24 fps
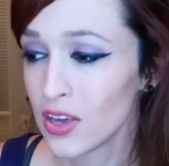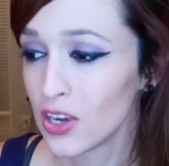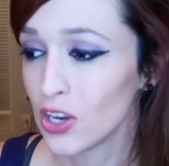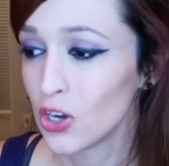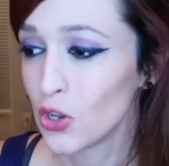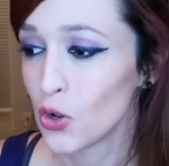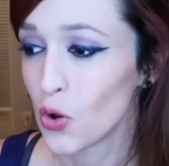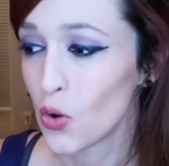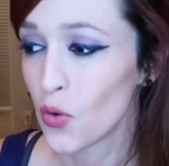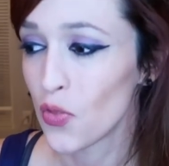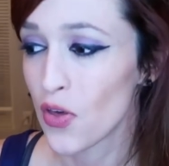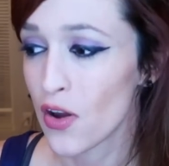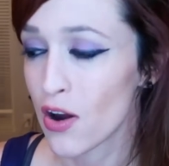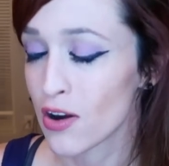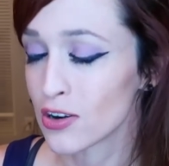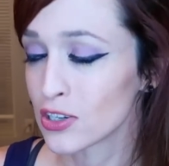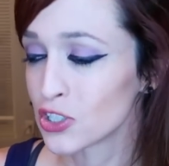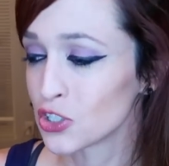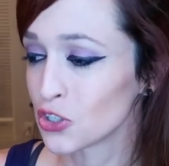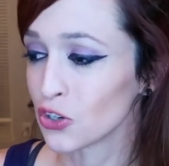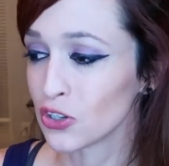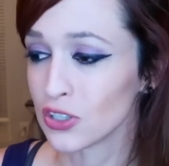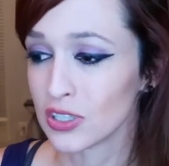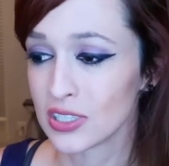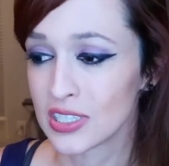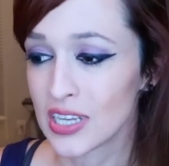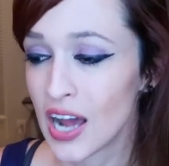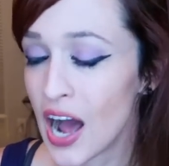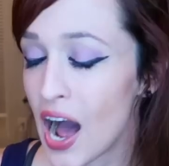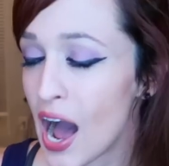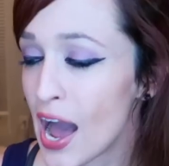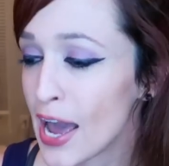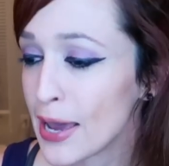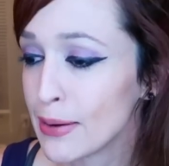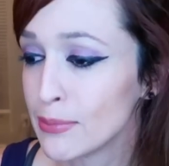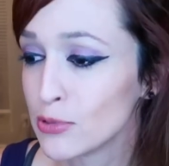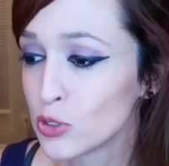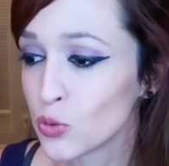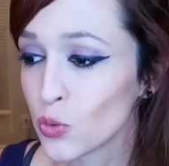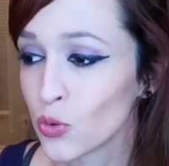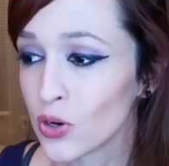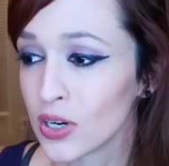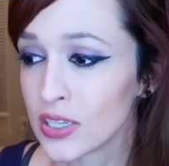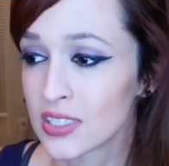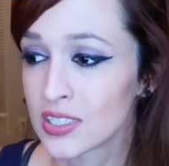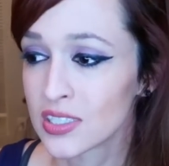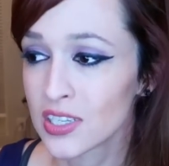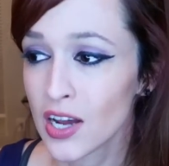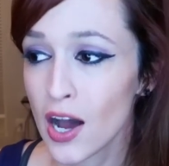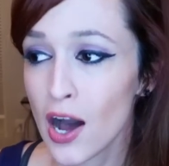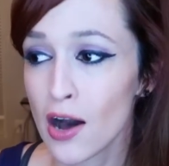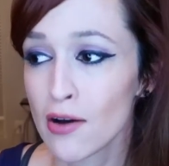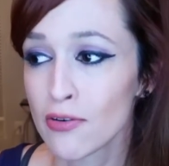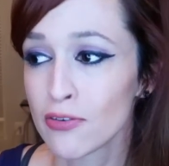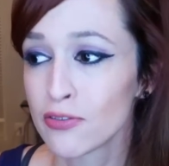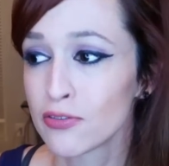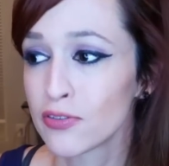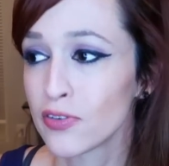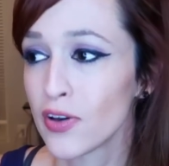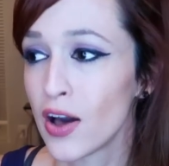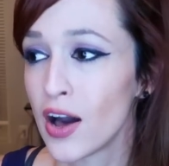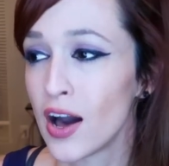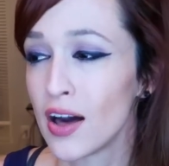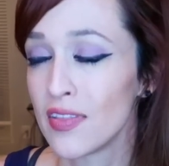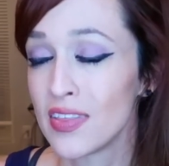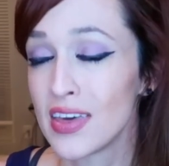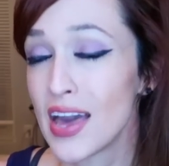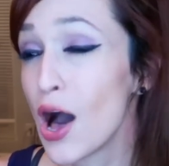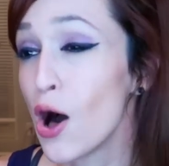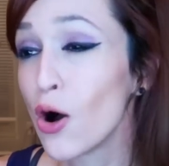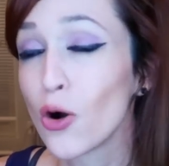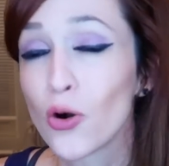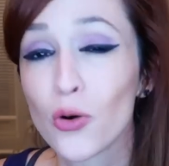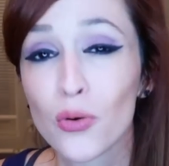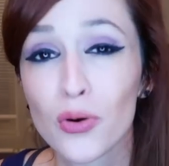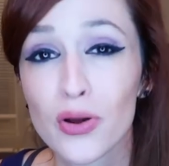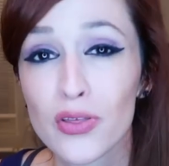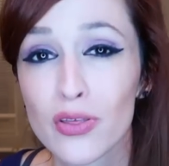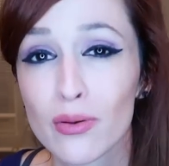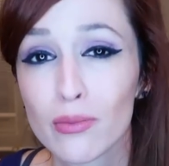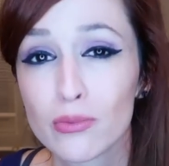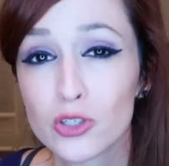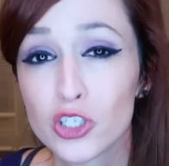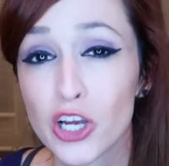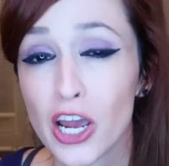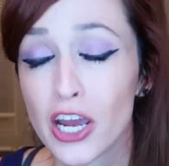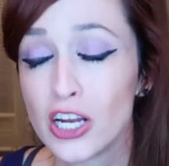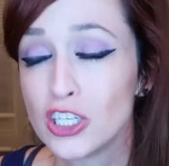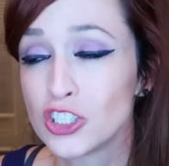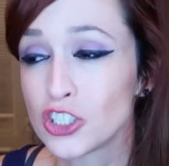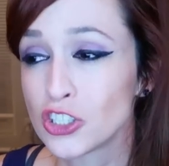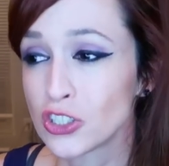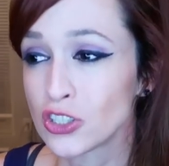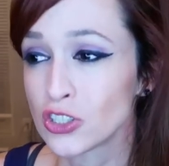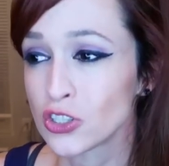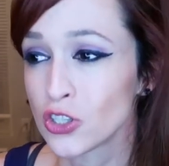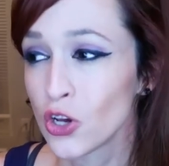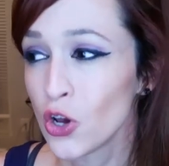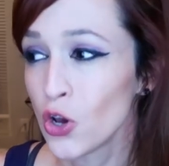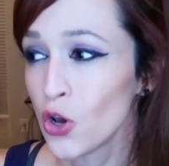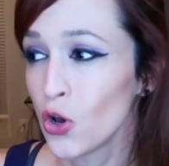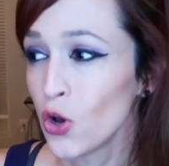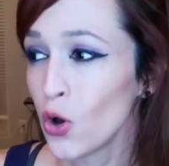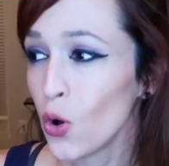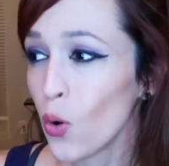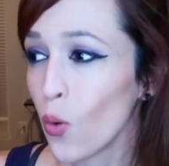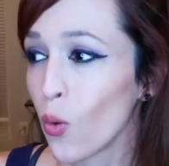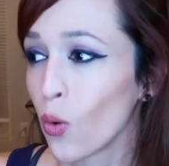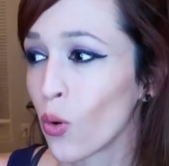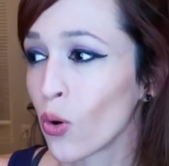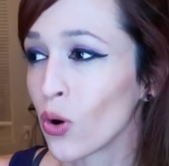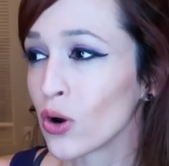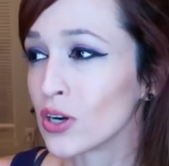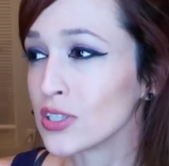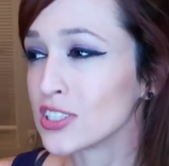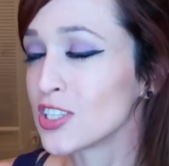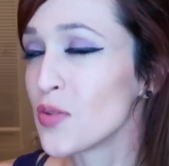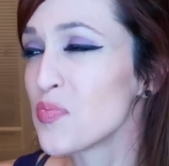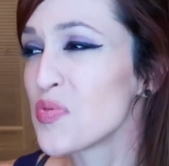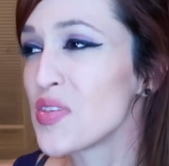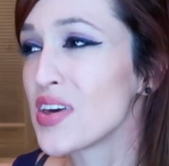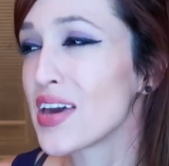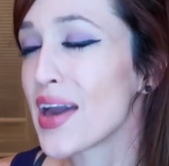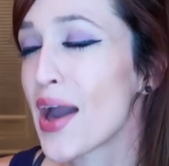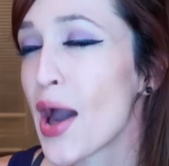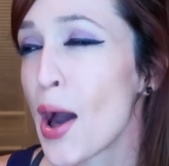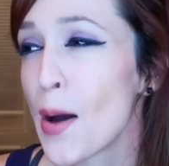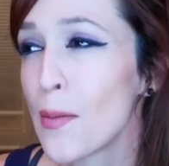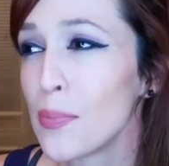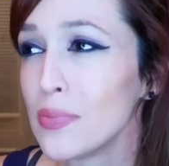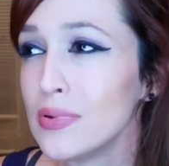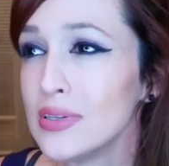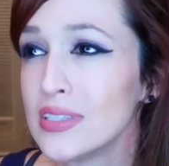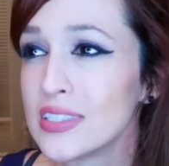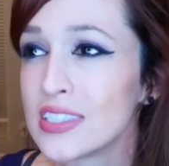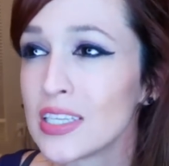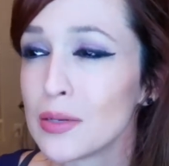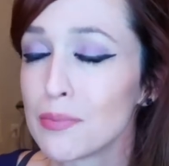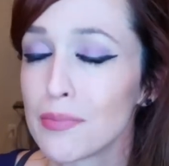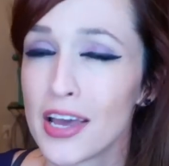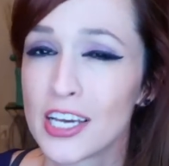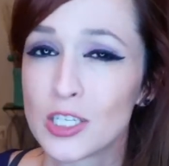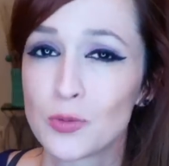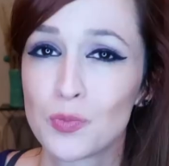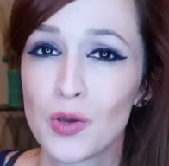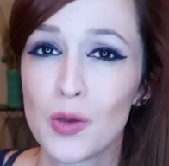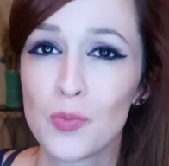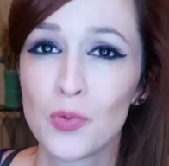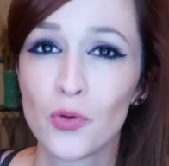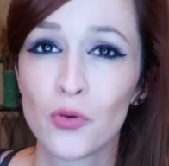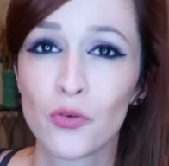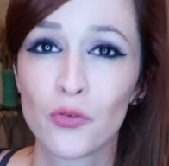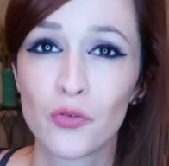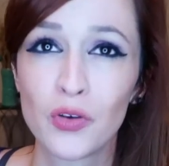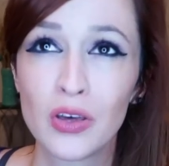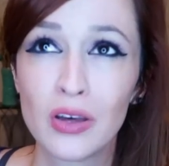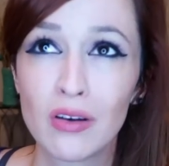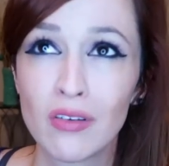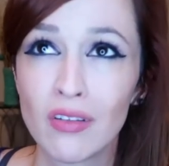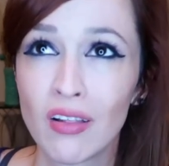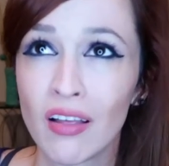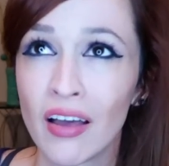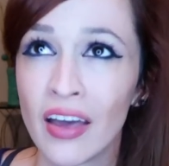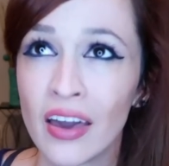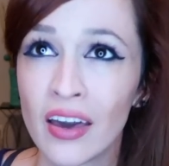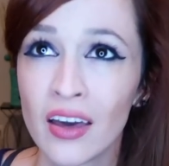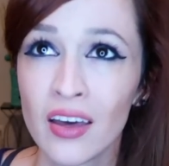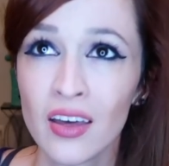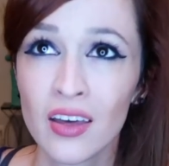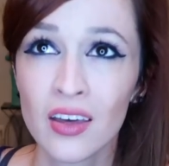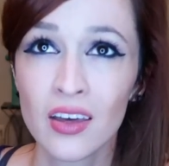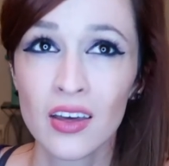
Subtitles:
You know, there are certain times where it's tough, the algorithm changes, or something happens that makes people feel like,